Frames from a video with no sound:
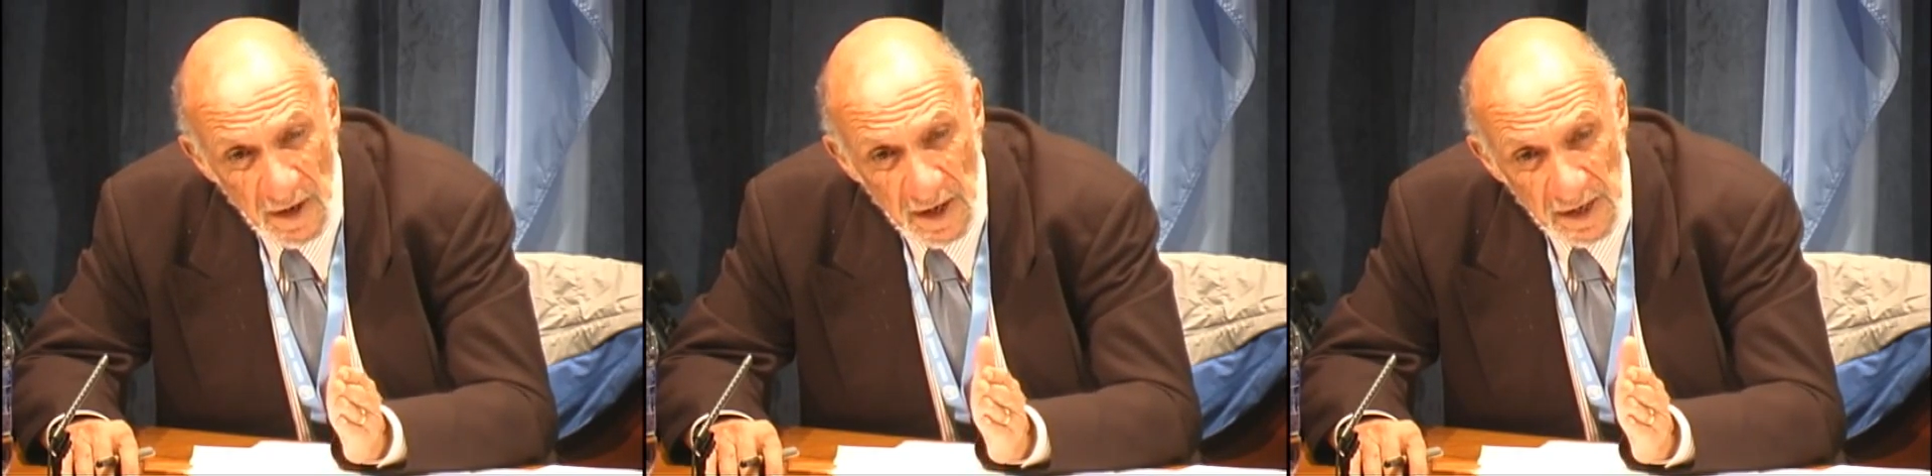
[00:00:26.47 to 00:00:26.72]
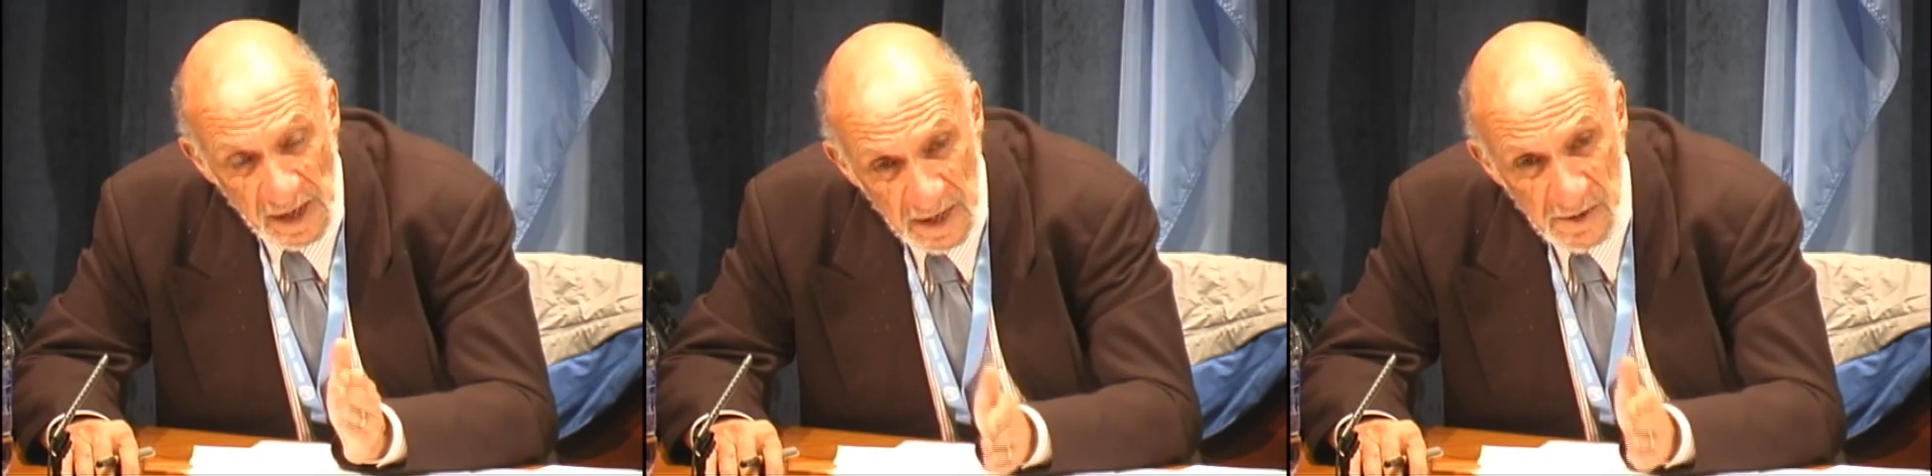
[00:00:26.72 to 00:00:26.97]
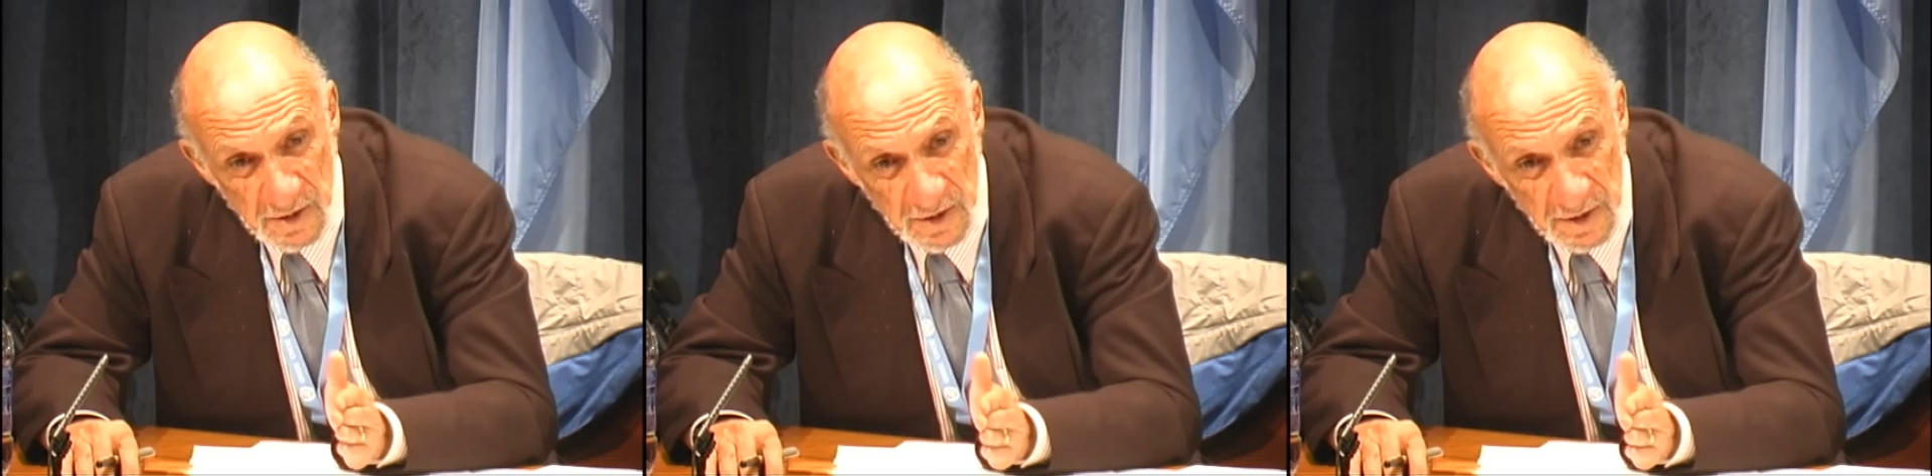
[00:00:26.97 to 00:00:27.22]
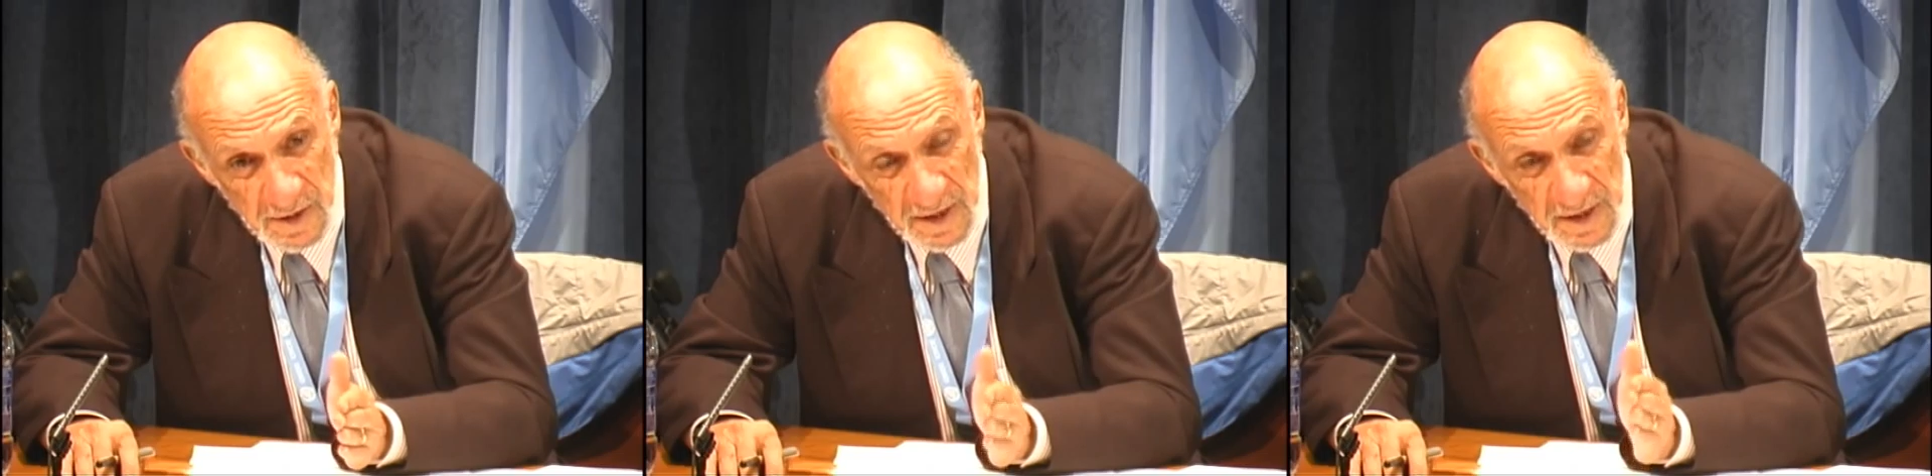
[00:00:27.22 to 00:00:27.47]

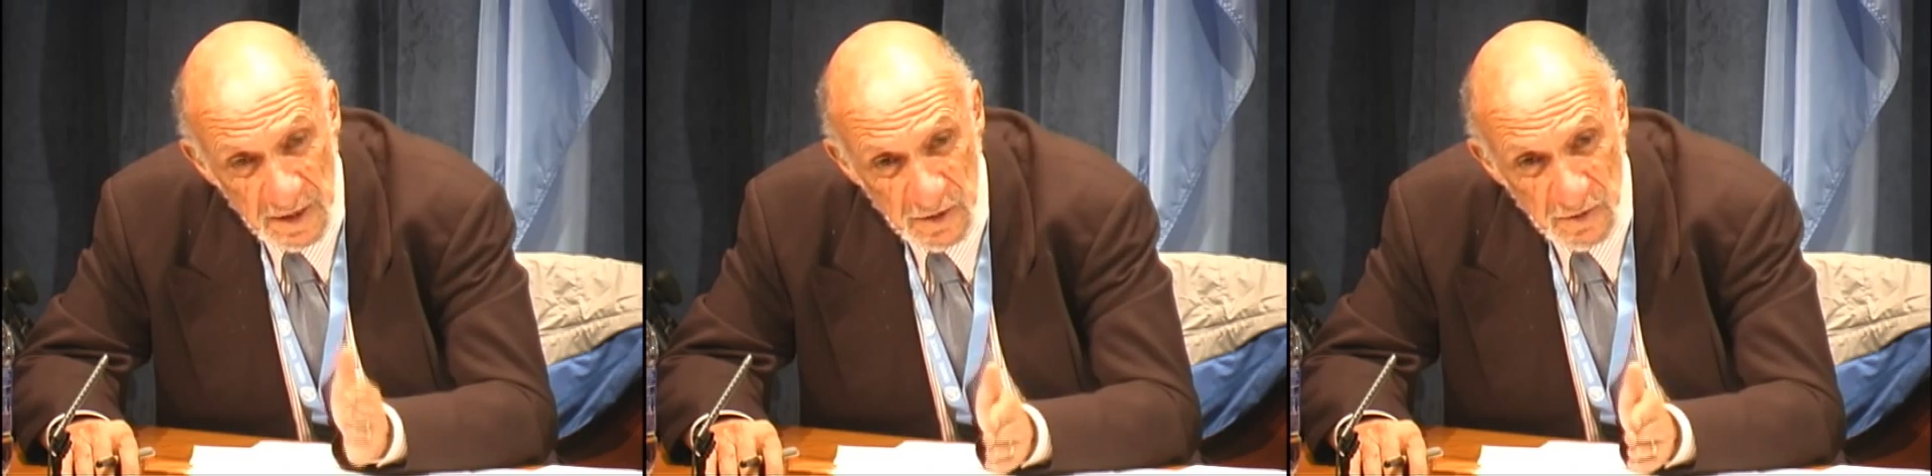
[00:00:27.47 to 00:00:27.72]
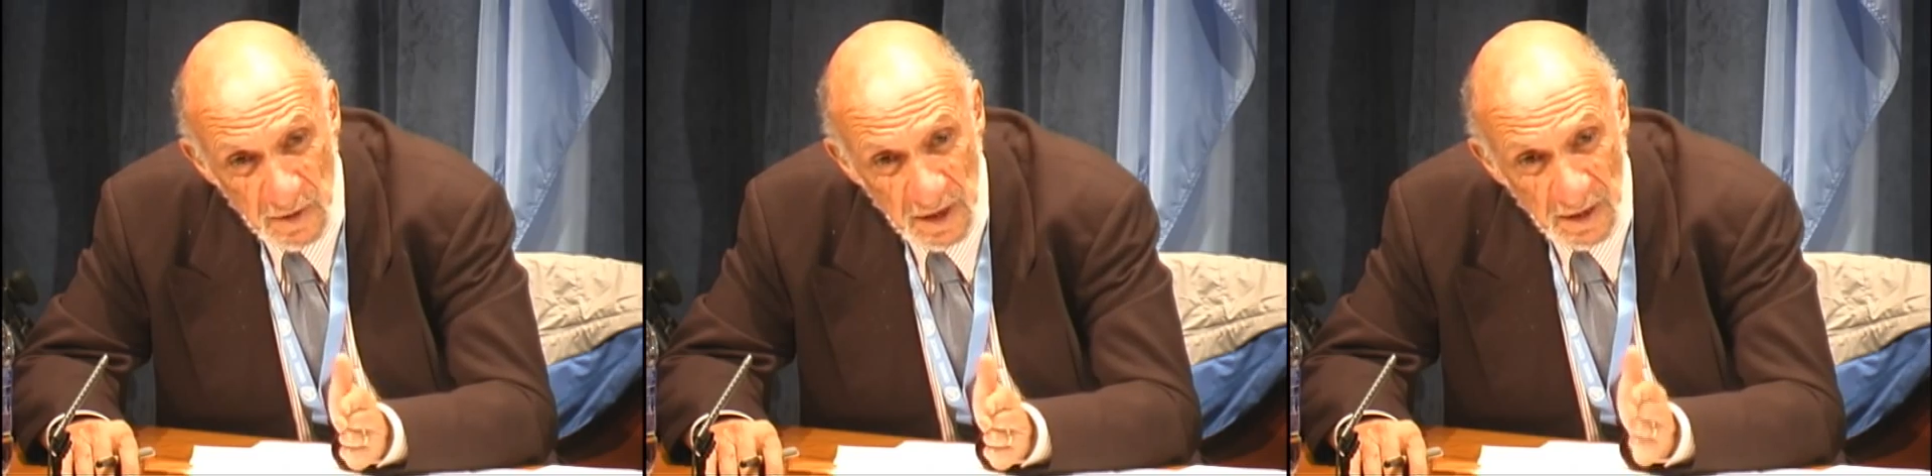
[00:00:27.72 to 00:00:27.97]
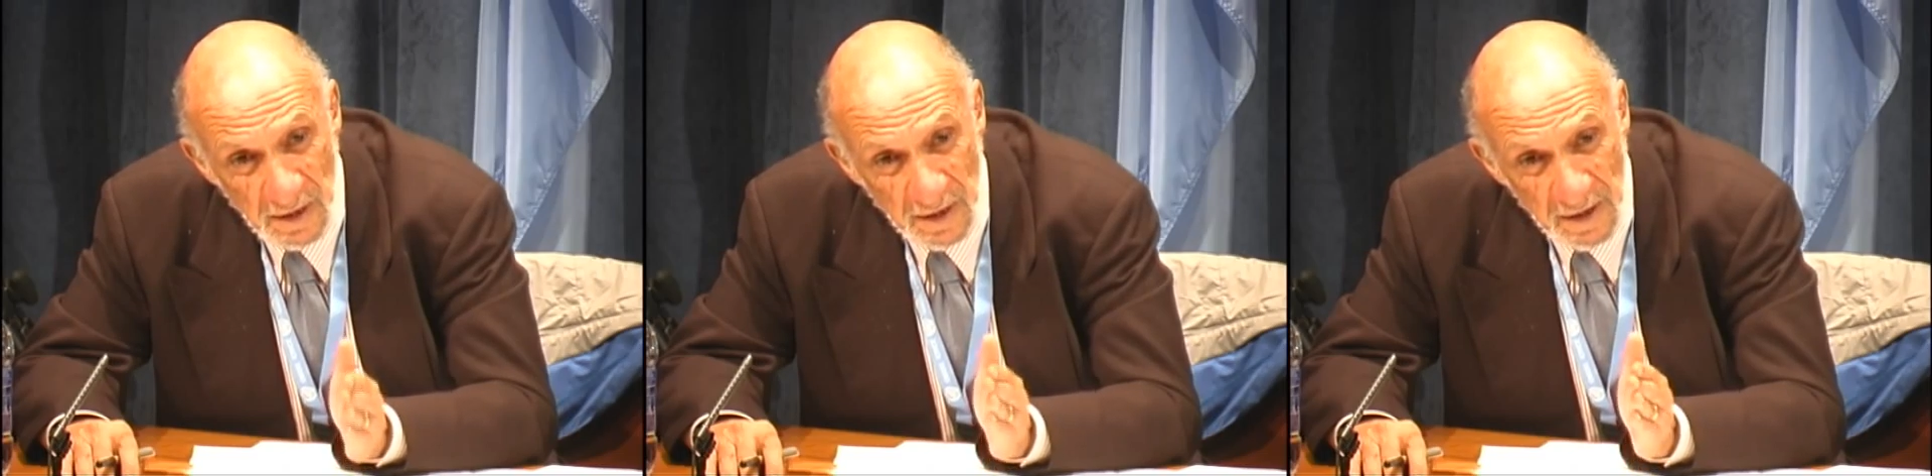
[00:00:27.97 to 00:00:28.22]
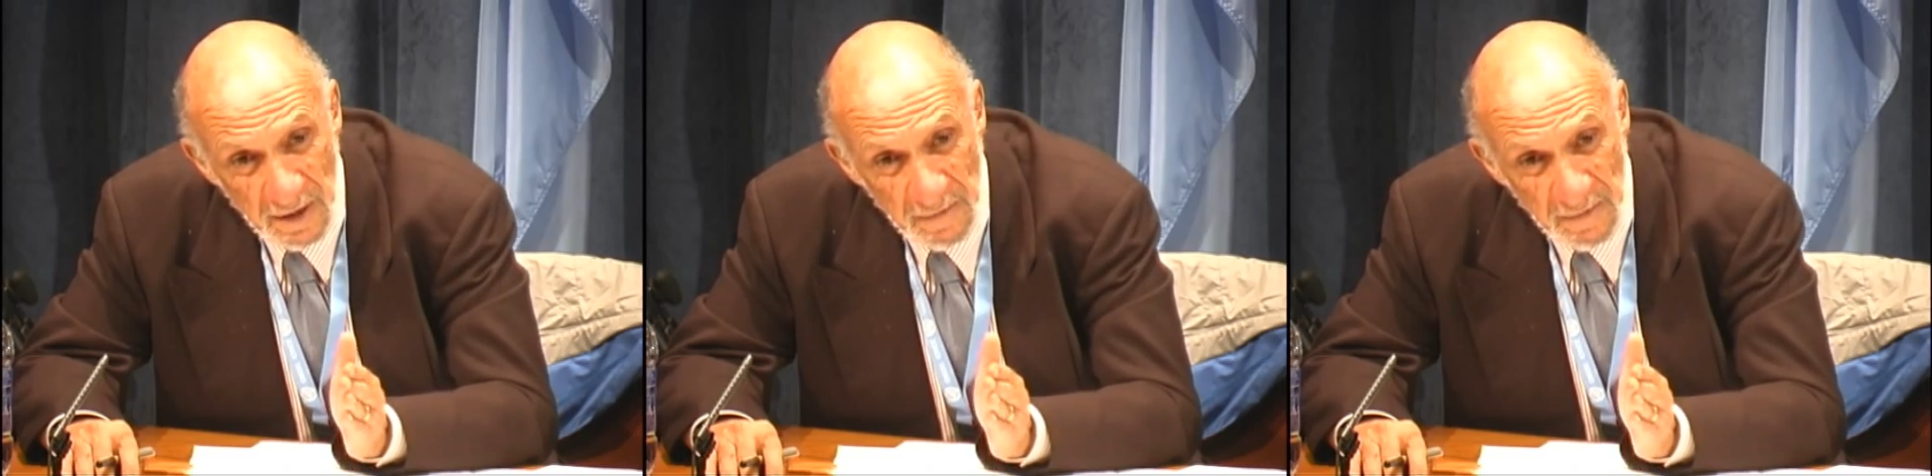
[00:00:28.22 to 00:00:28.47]
against Israel
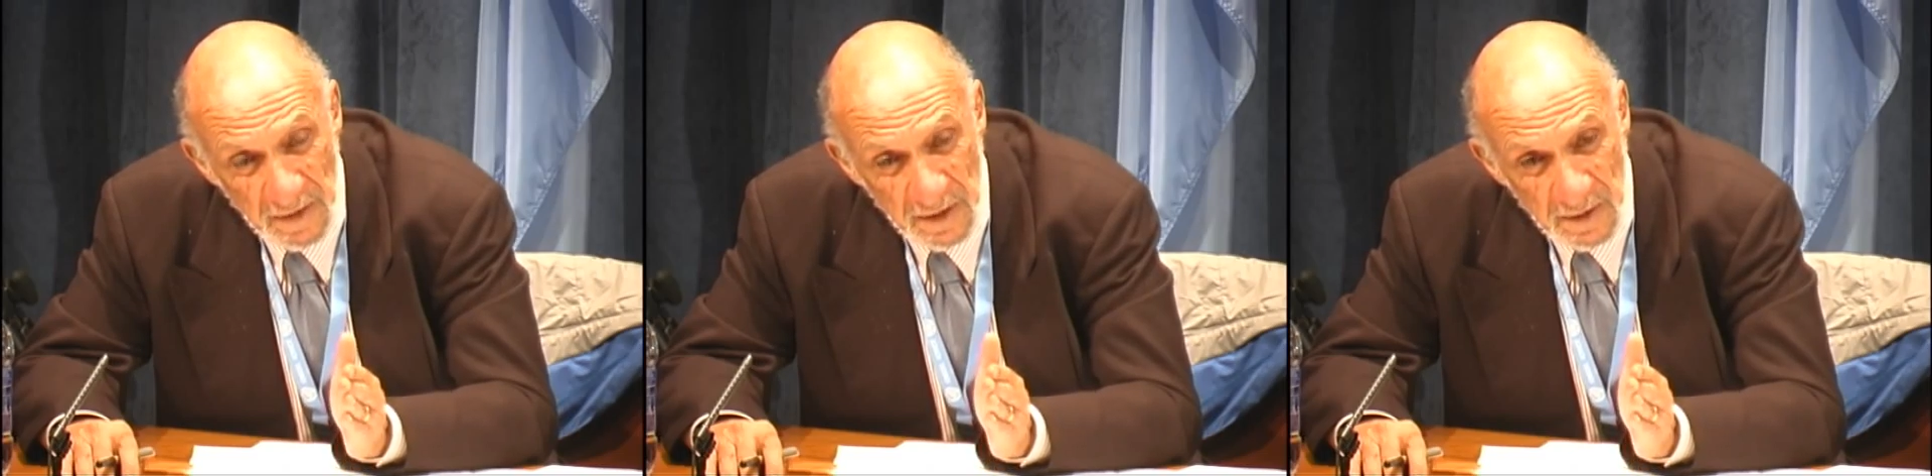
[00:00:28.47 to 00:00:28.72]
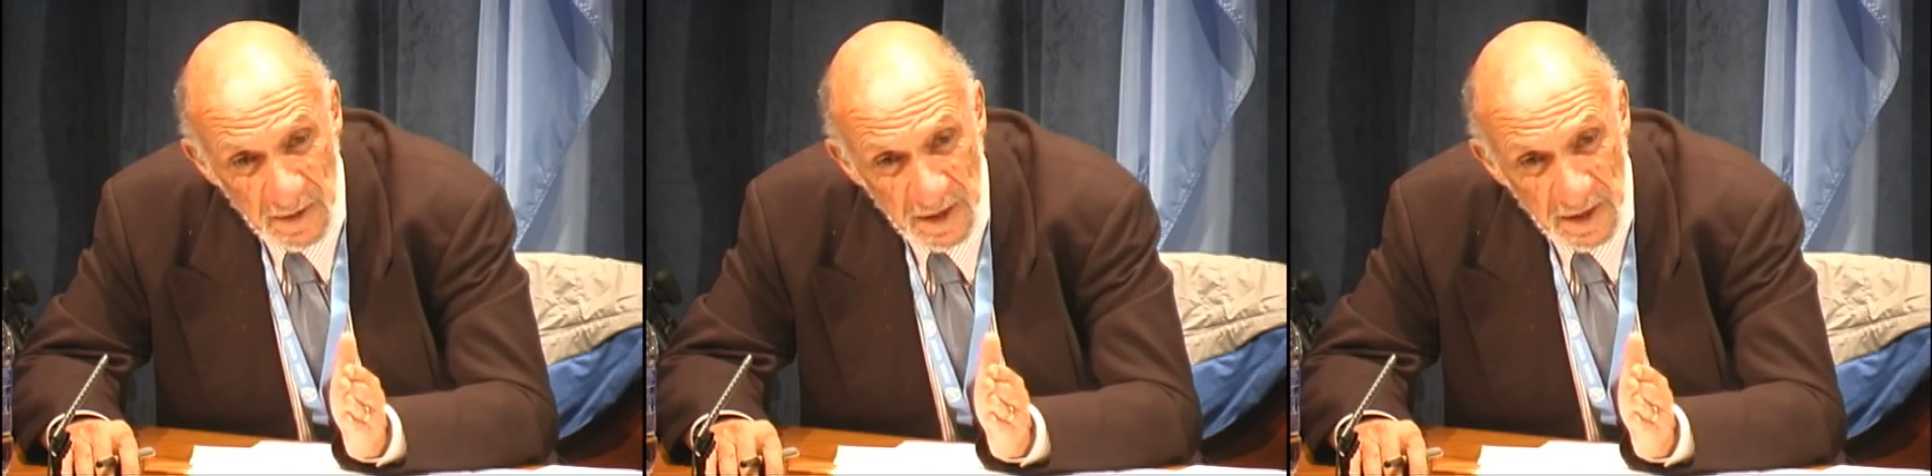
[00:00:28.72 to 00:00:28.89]
if it